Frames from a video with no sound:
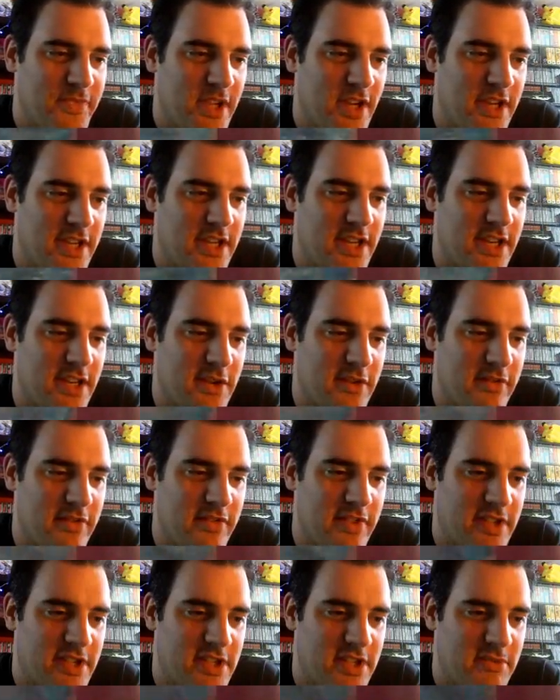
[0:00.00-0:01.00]
I didn't let off
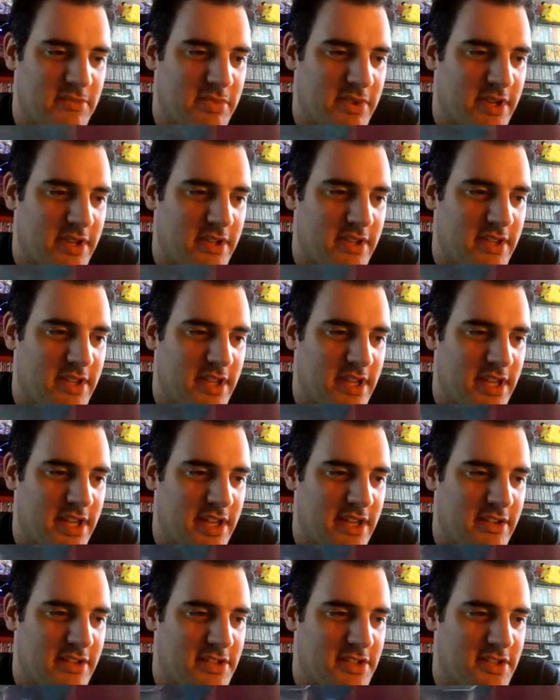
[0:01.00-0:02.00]
for the jump, I don't think.
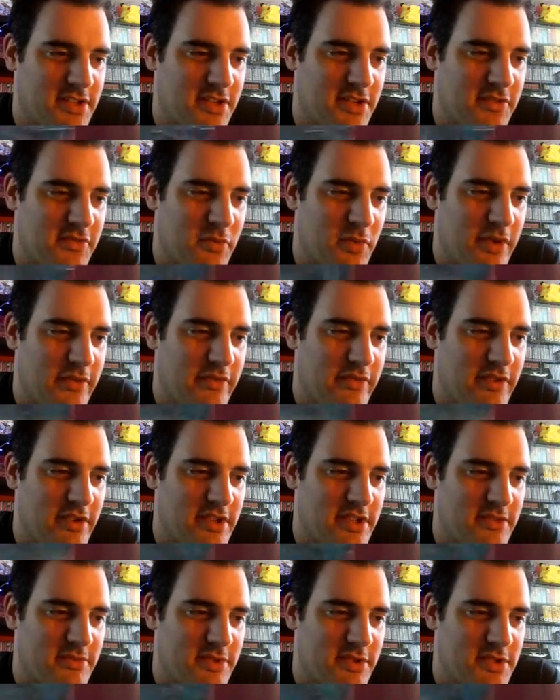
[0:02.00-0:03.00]
I just kind of went for it.
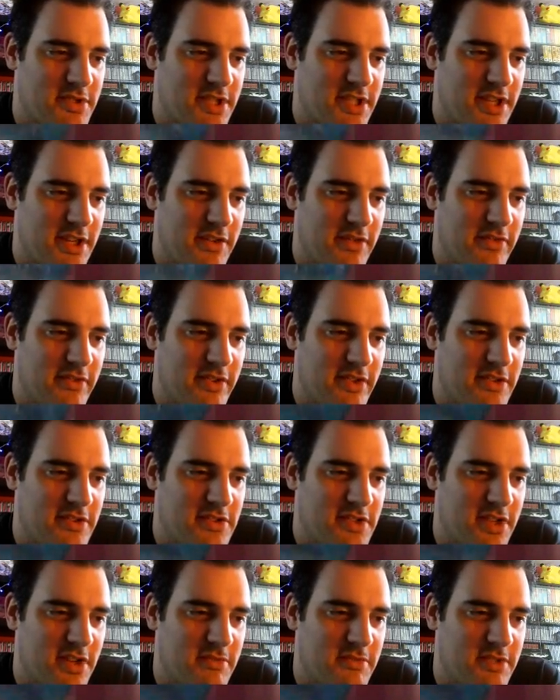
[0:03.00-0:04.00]
Sometimes you let off for those
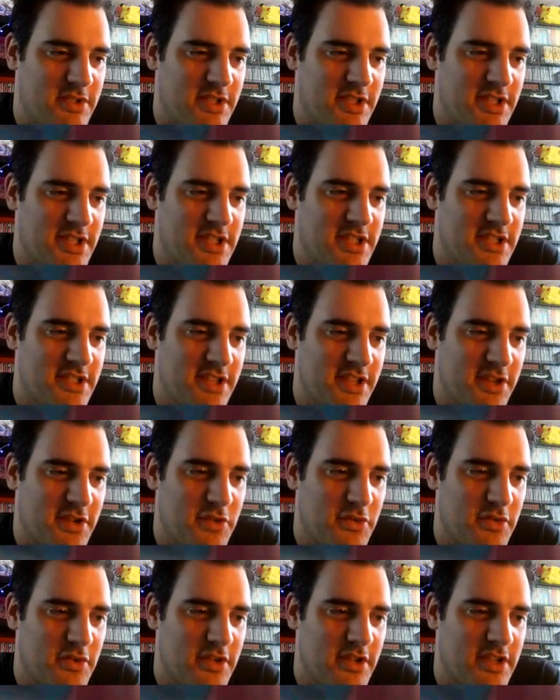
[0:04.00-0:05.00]
jumps. And this is a
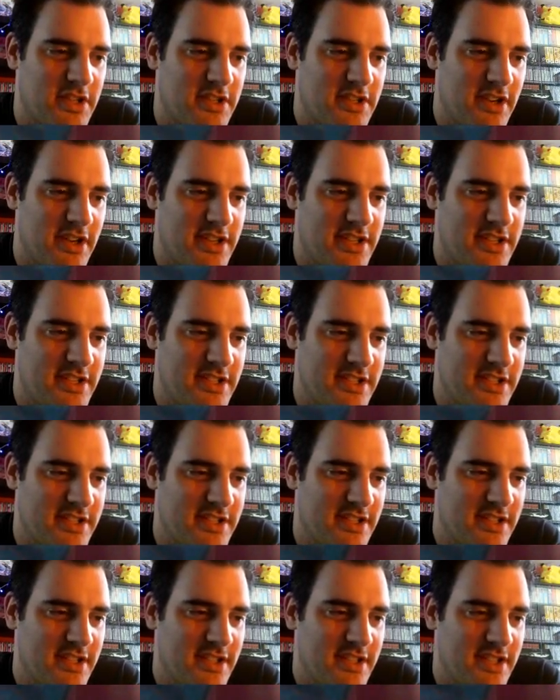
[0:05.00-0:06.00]
corner that tightens
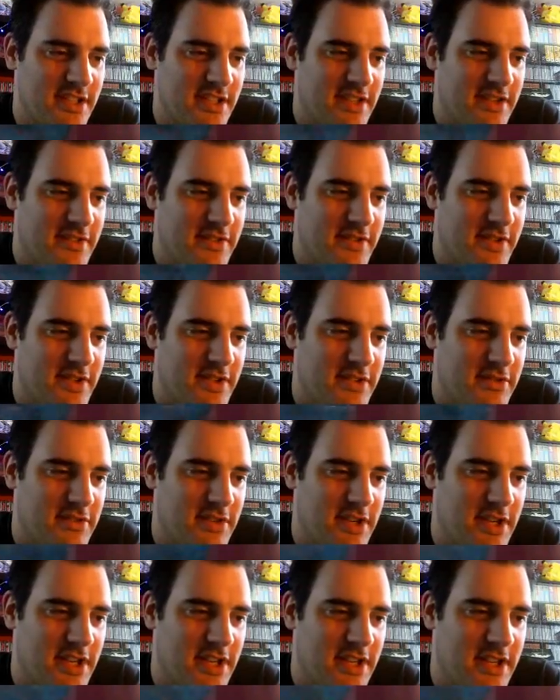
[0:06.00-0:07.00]
further
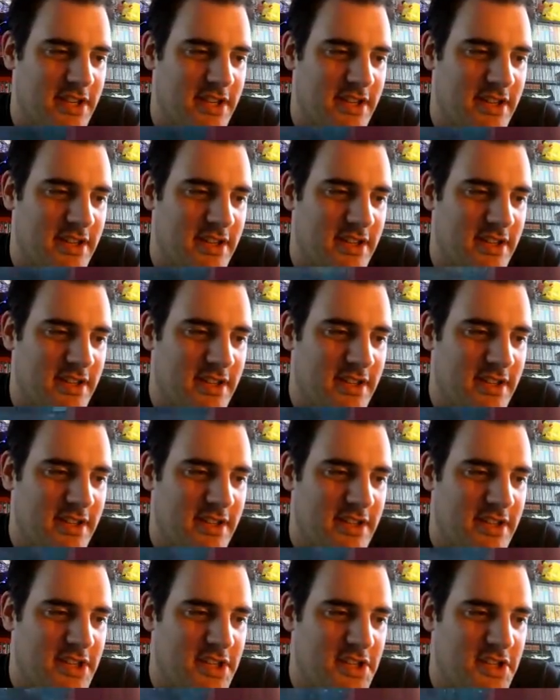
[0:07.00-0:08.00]
in.
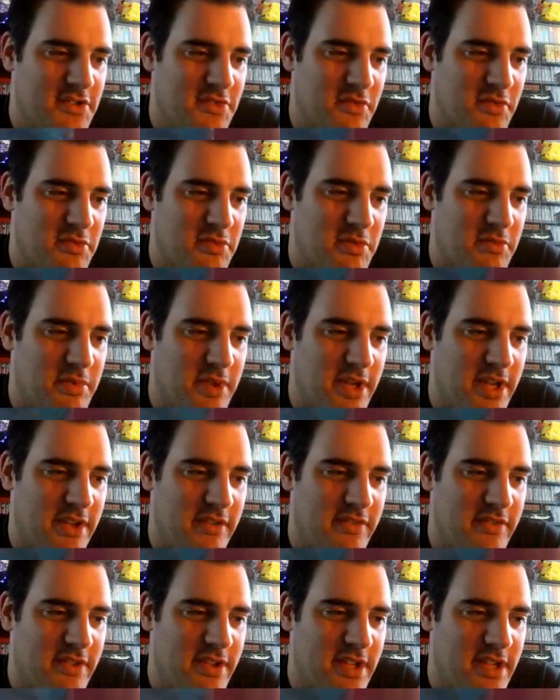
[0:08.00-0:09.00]
I'm just going to prepare
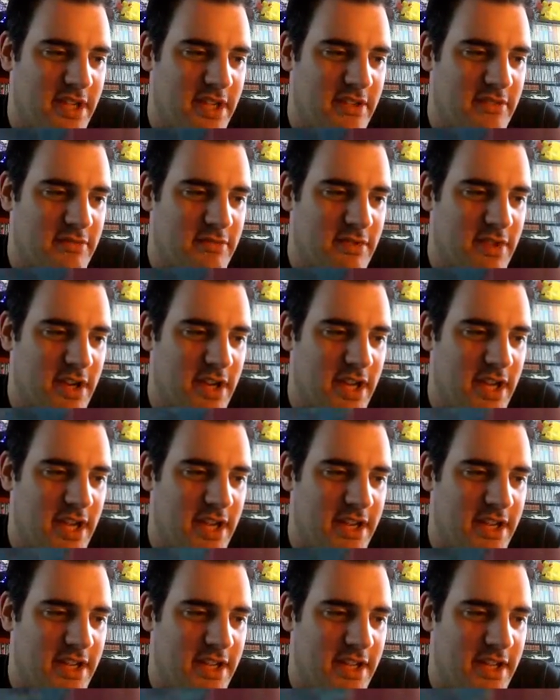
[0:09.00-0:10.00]
for the
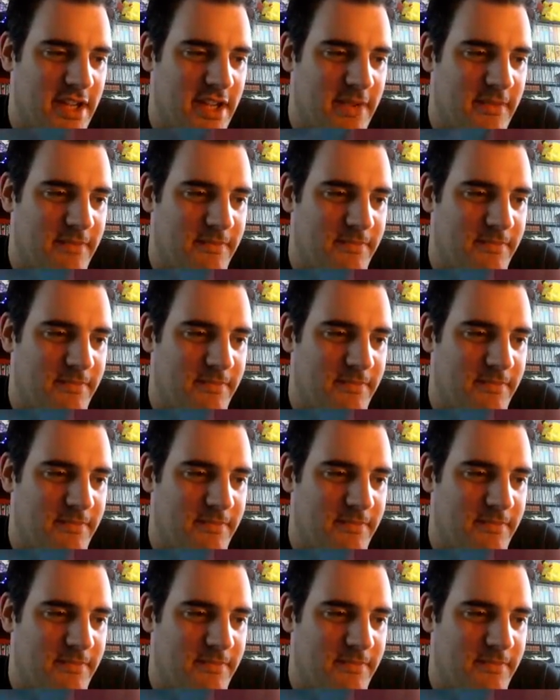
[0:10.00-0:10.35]
right-hander there.